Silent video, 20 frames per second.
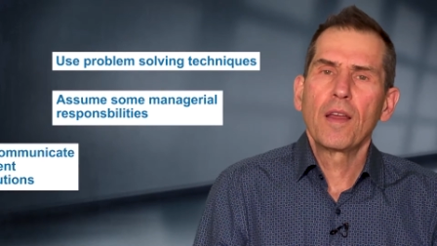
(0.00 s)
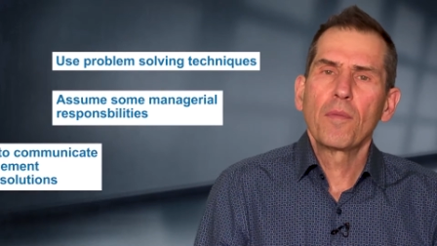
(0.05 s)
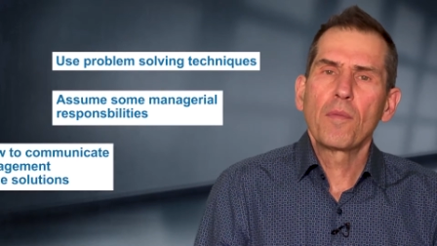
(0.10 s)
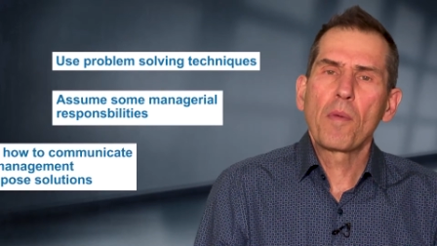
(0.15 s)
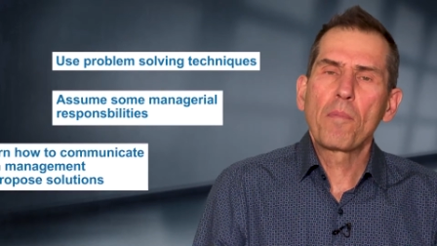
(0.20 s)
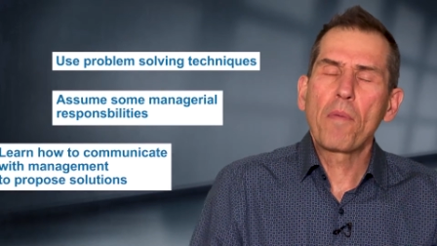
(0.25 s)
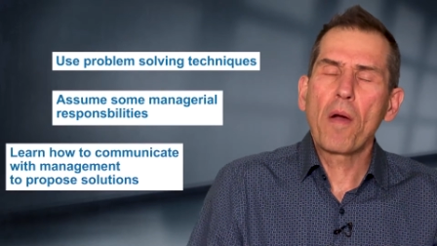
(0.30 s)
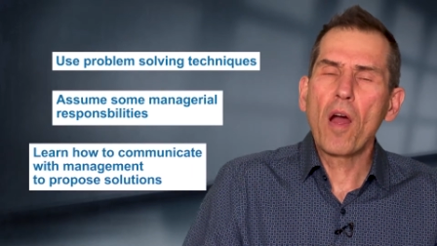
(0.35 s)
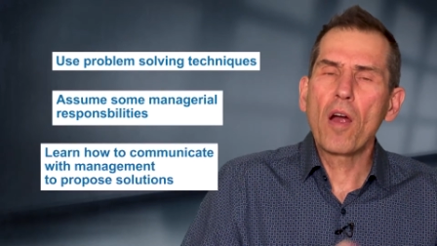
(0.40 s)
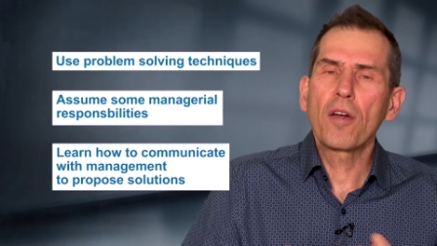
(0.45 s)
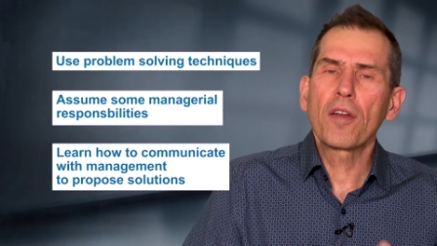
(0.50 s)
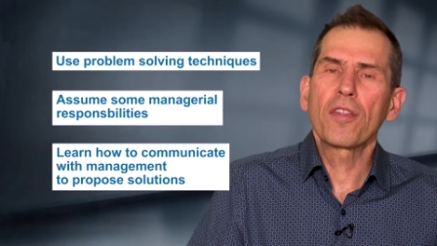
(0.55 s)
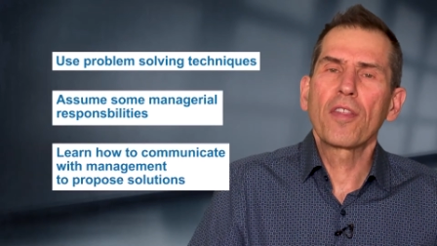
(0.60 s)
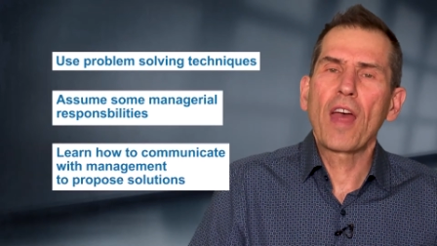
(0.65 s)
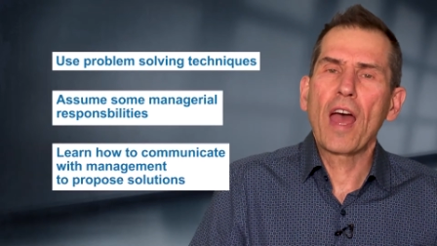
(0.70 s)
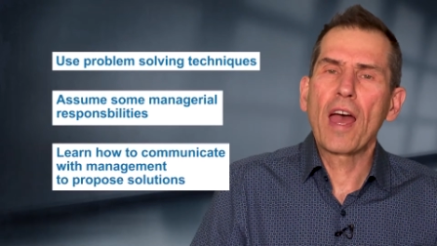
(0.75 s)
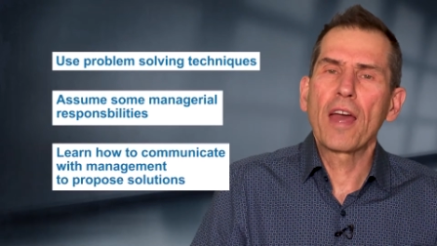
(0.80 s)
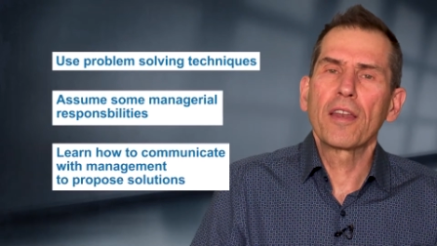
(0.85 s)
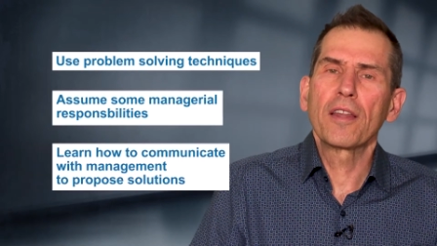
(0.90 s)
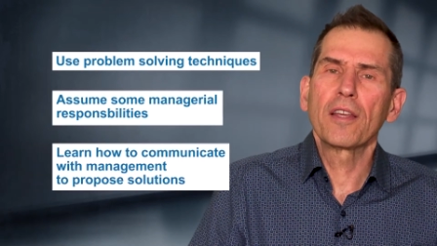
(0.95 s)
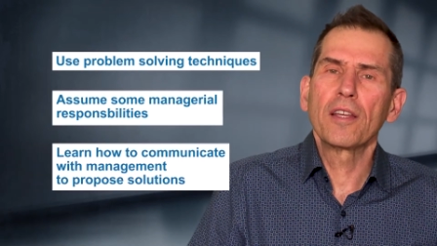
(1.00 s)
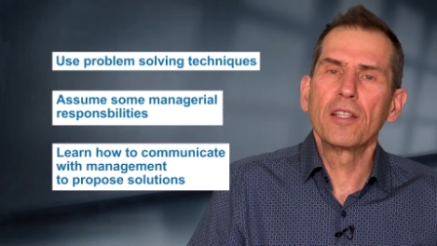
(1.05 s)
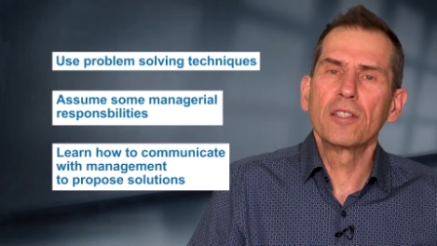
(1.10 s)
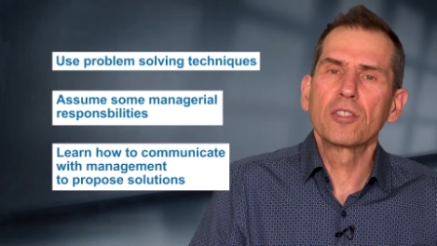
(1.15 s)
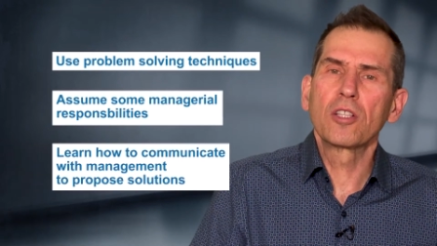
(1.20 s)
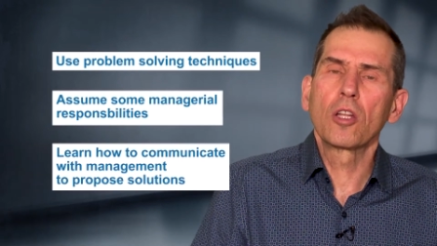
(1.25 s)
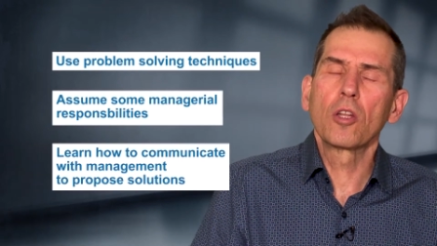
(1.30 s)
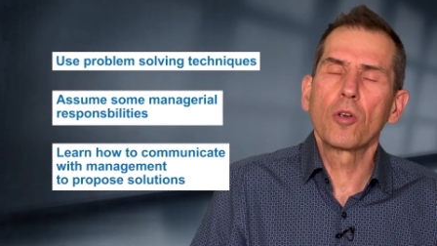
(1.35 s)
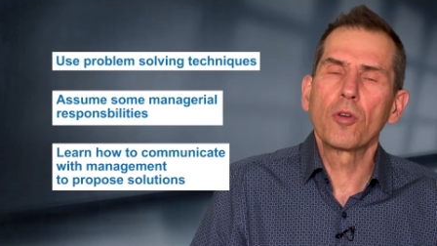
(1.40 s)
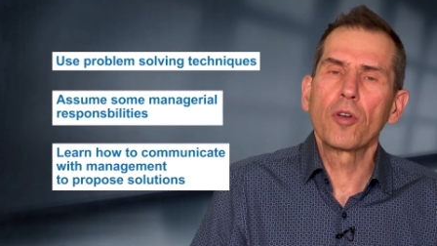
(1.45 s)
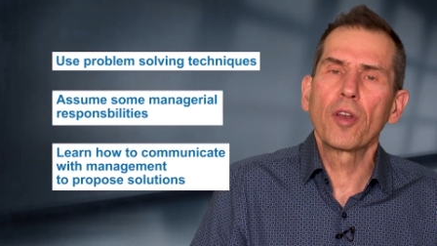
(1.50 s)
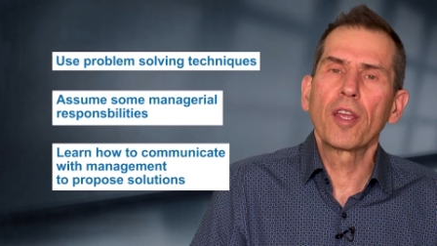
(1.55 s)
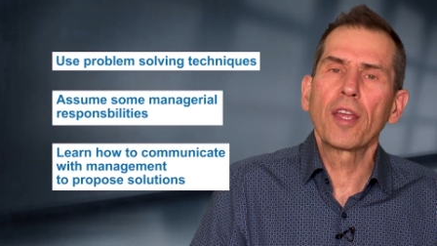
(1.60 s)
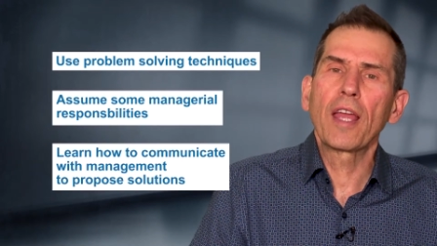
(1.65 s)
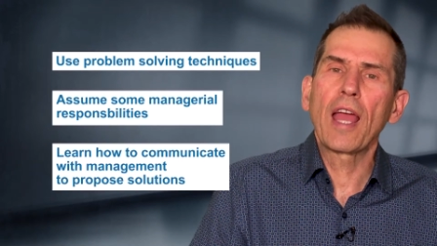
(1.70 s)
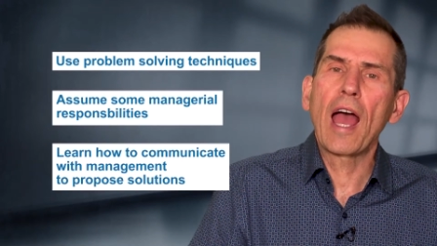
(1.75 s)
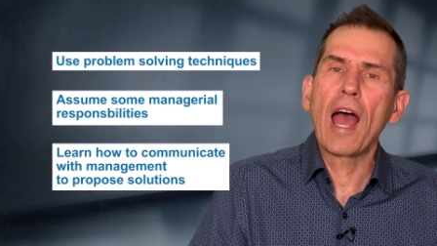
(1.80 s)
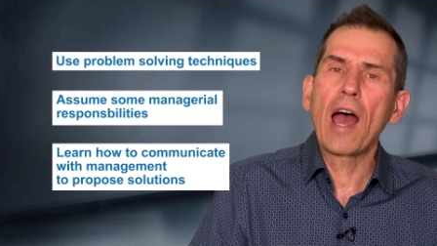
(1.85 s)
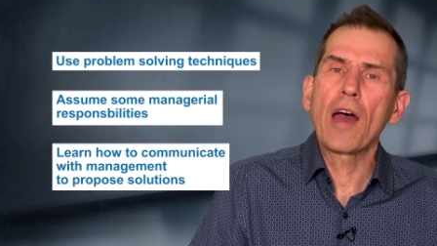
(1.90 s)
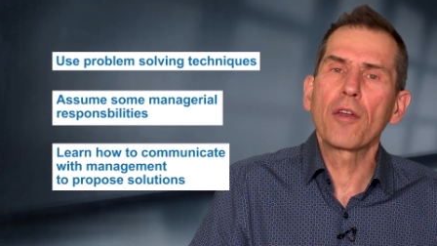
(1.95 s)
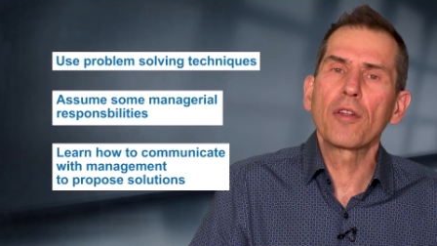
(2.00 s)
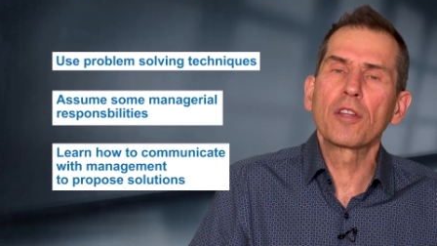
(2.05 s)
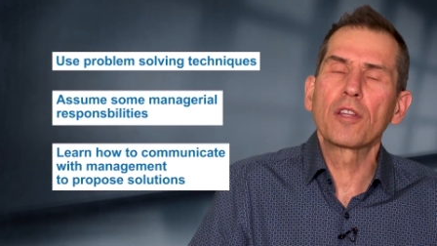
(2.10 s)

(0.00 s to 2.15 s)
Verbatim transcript: But part of that is learning how to